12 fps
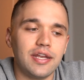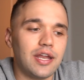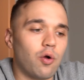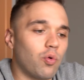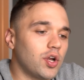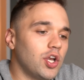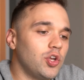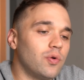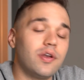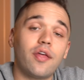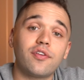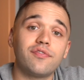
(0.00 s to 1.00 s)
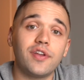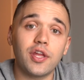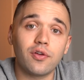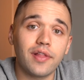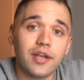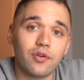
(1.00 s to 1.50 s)
Now, we're going to do another
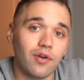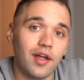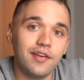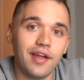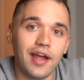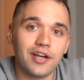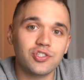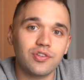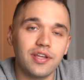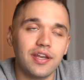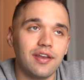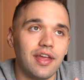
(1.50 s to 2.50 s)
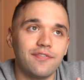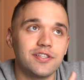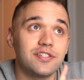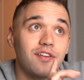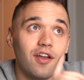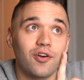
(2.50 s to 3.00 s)
video later on, actually, and if
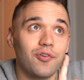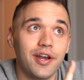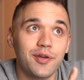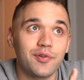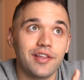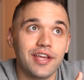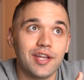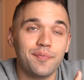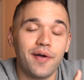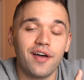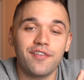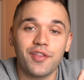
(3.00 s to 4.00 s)
it's done already, we'll link it above.